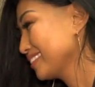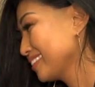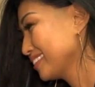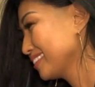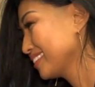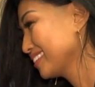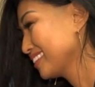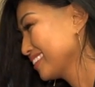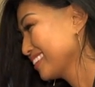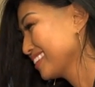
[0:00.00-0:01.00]

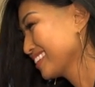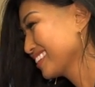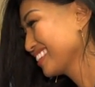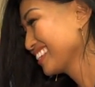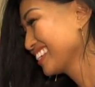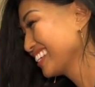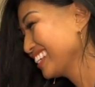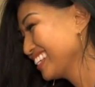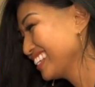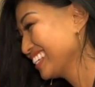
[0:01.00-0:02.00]

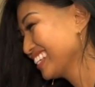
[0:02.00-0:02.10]
The person shown says nothing.